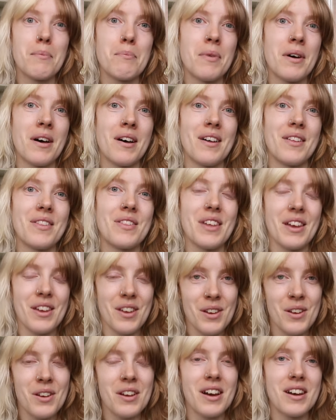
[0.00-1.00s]
But
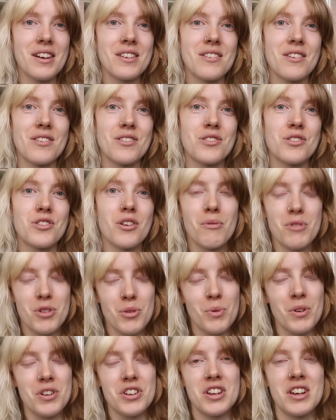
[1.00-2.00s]
thank you guys so much
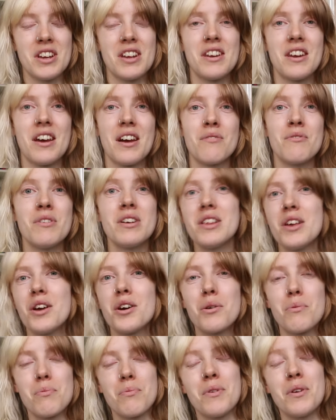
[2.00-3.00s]
for watching. I really
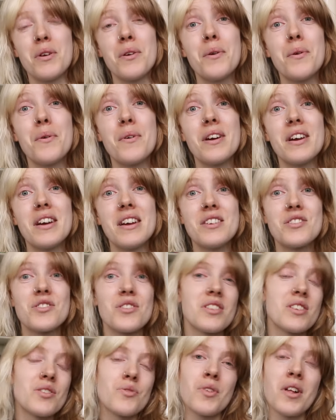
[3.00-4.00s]
hope you
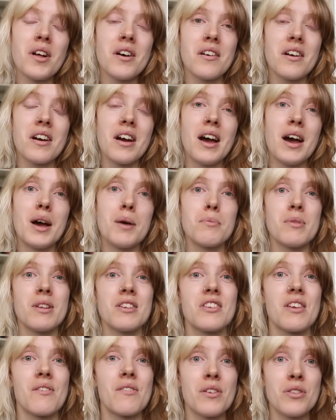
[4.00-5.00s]
enjoyed this vlog.
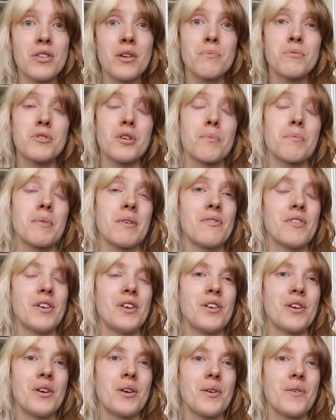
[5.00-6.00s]
Please give it a thumbs up if you
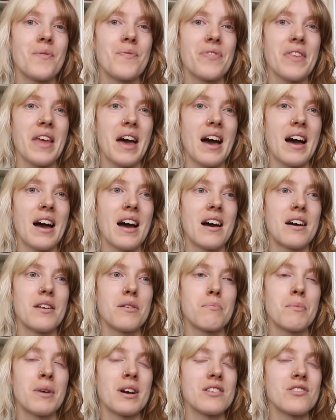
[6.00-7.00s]
do
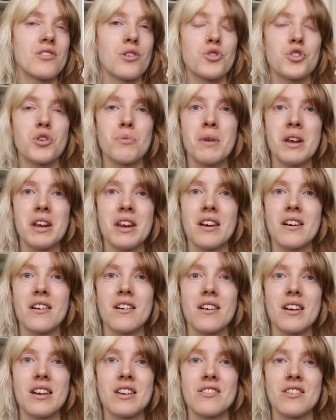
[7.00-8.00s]
and my social
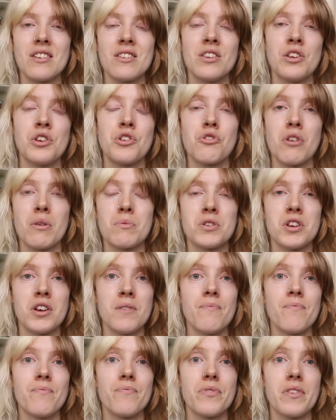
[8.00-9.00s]
media is in the
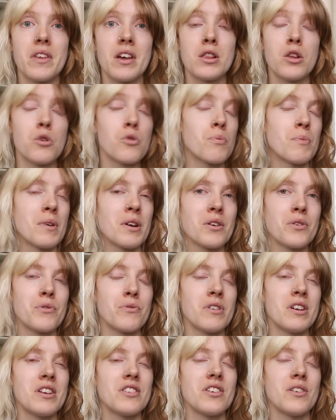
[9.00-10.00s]
description along with my
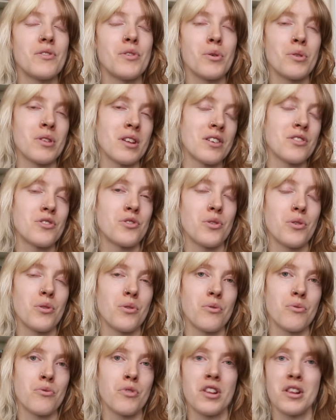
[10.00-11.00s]
Goodreads if you'd like
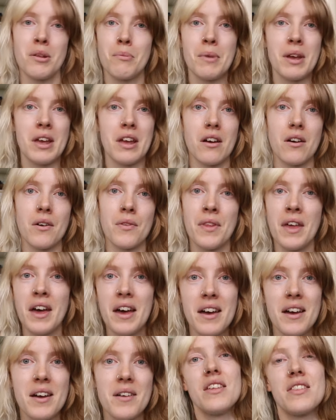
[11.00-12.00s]
to follow me on
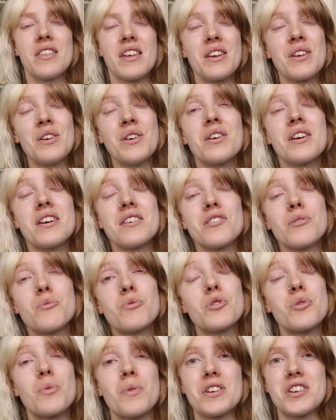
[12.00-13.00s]
there. Thank you guys so
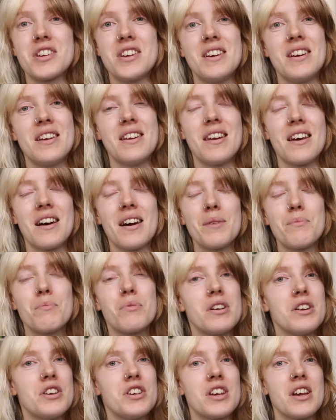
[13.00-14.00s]
much for watching. I
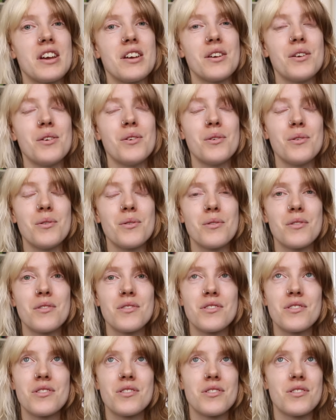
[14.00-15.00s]
appreciate you
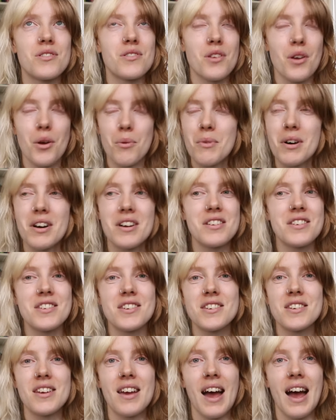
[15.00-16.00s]
so
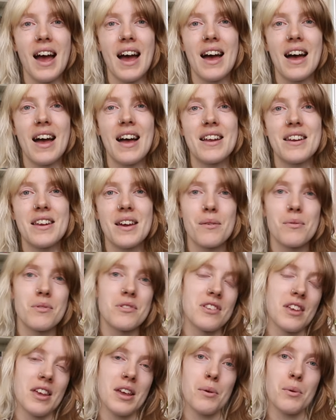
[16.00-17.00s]
much and I will
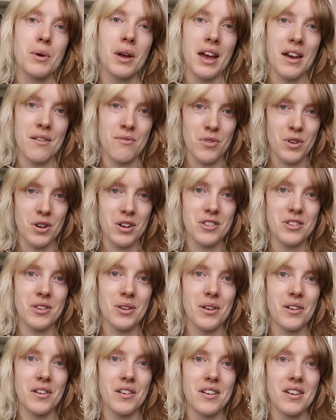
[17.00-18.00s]
see you again very
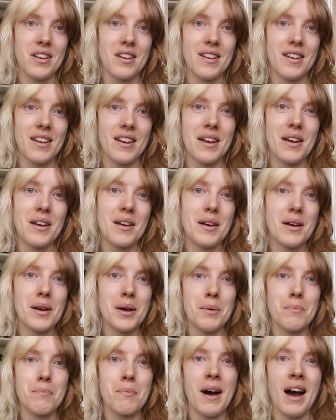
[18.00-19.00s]
soon.
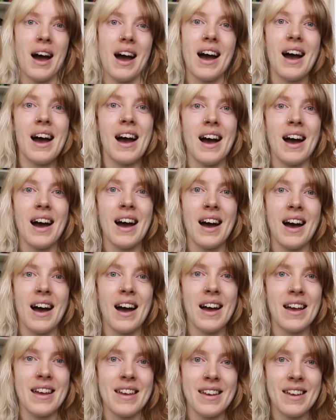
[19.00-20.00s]

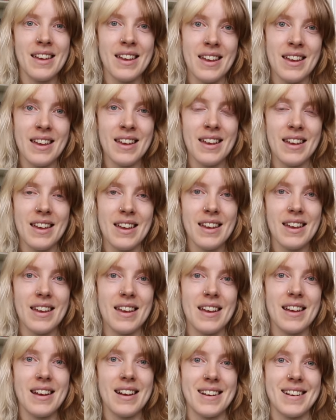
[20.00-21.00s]

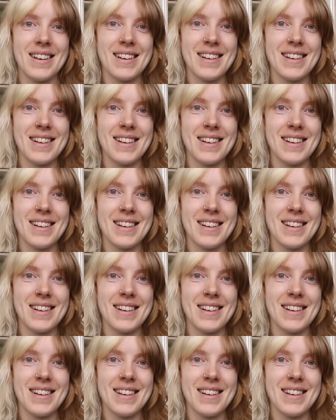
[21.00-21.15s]
Bye!